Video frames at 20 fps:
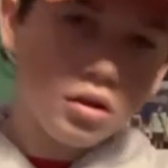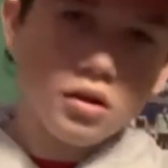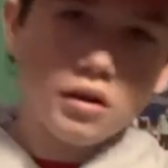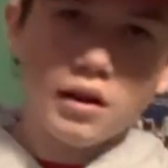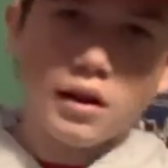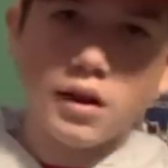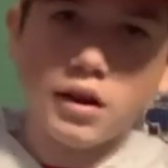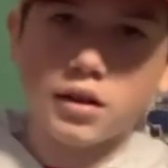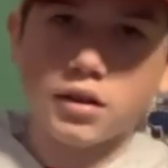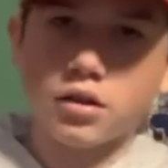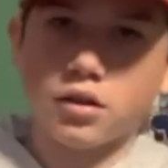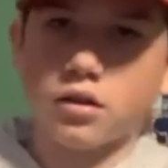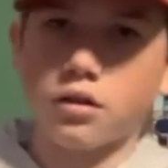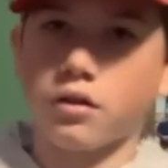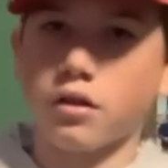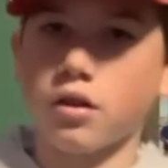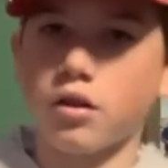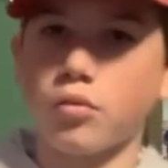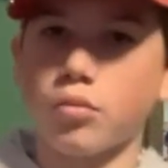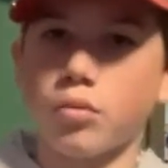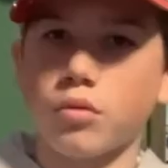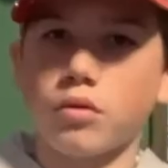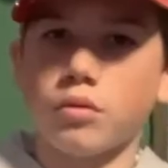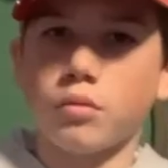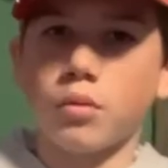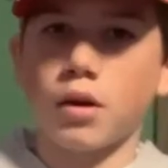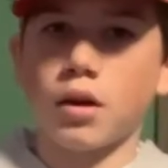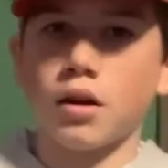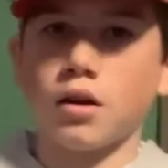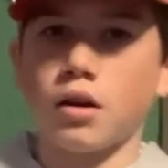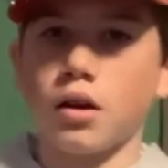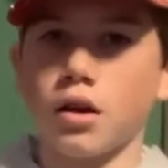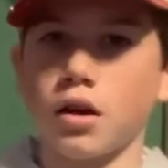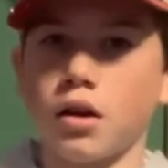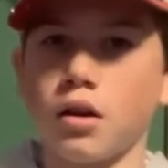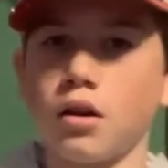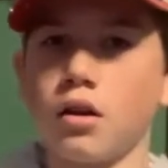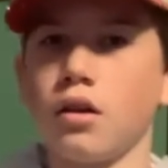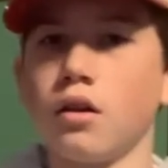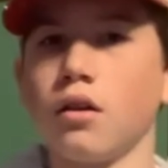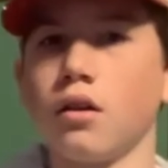I like the grip on the back right here.